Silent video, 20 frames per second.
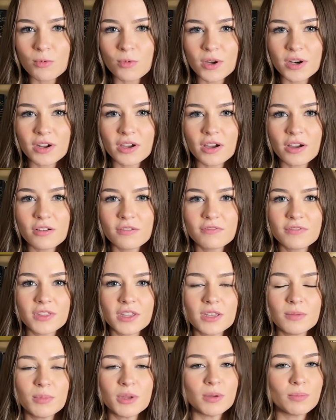one of
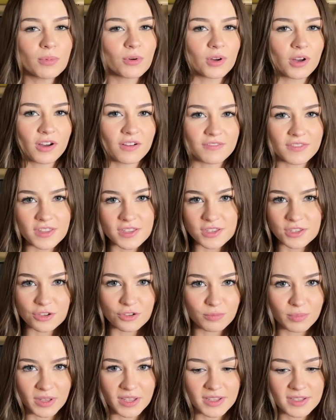the people of this new
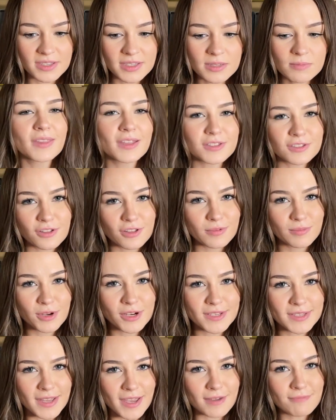place. That's all I'm gonna
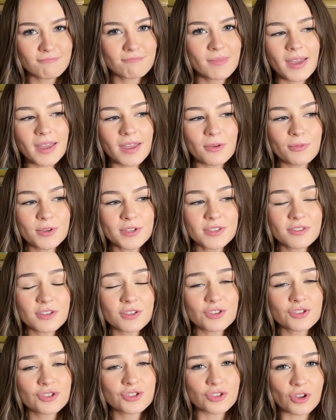say. It was
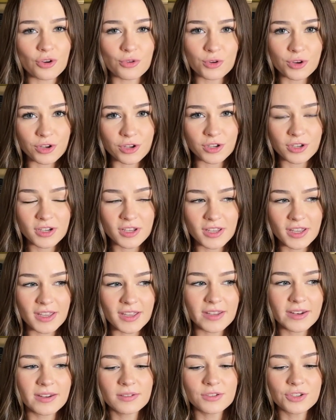so good.
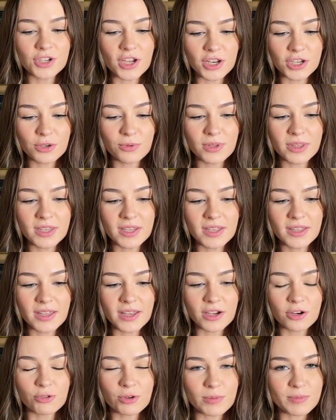It genuinely
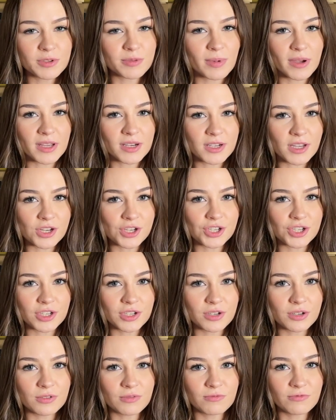like gripped my
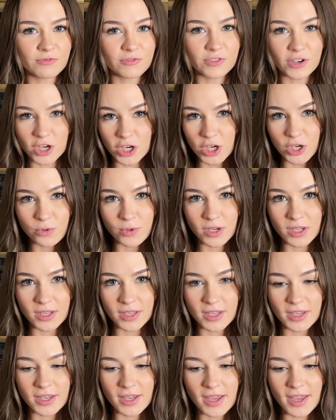attention very
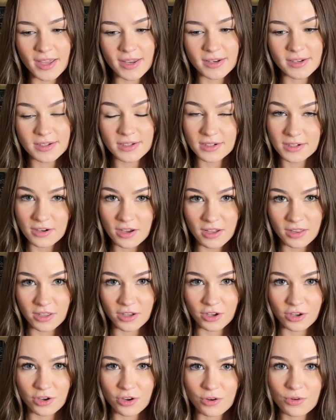quickly and did not let
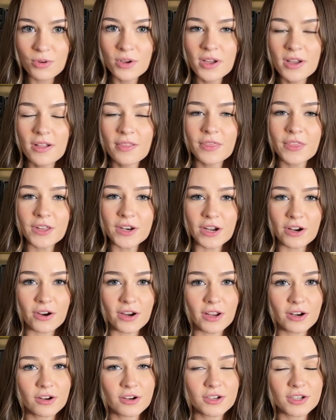go. The
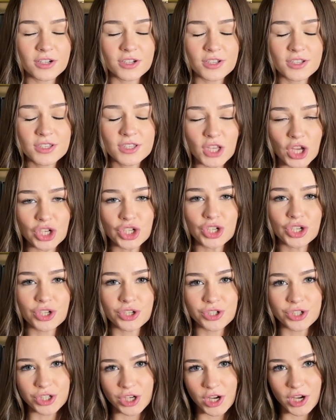narrator did such a
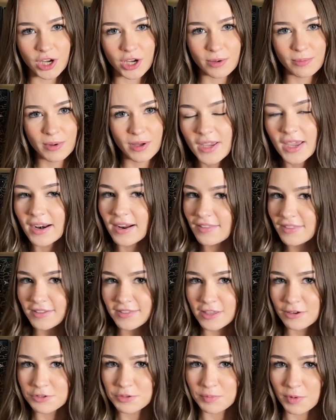good job, and I think
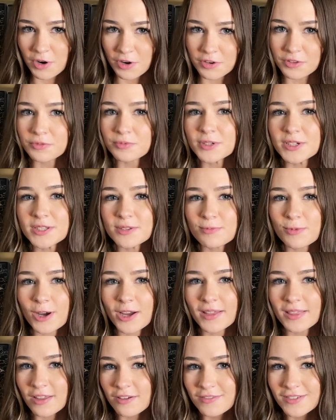that was part of the reason why I
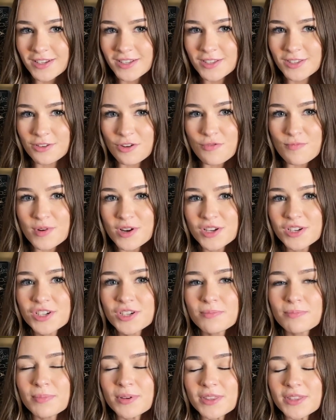loved it so
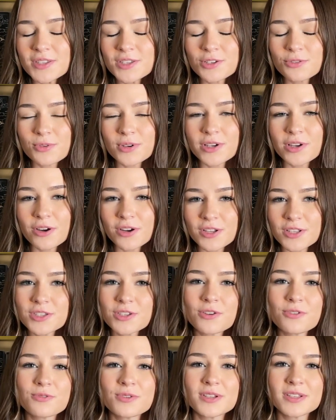much, but the story on its
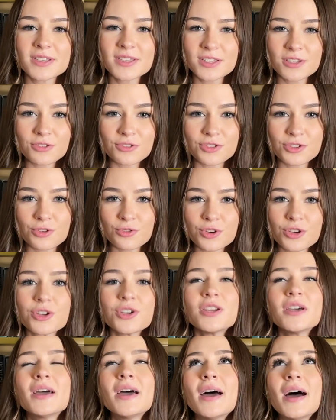own is still so
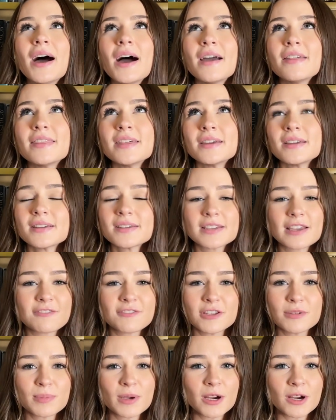good. I think
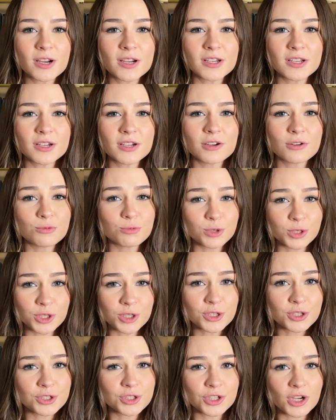Devney Perry did a really
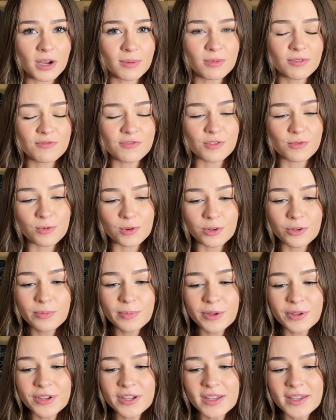good job of the world
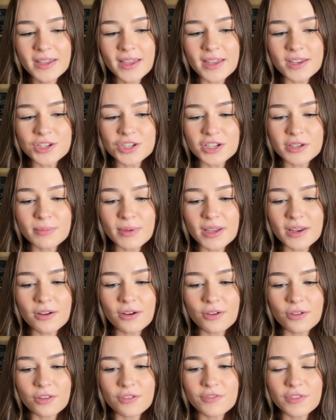building, and she made
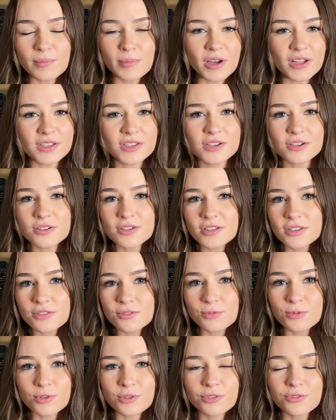all of the monsters in the
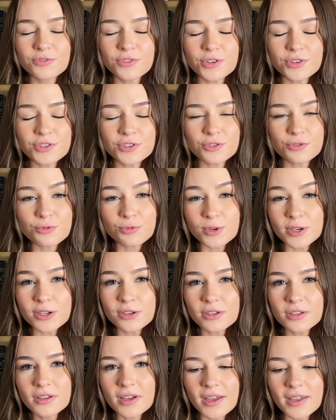world feel so
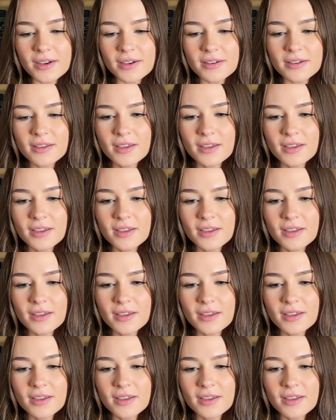real, and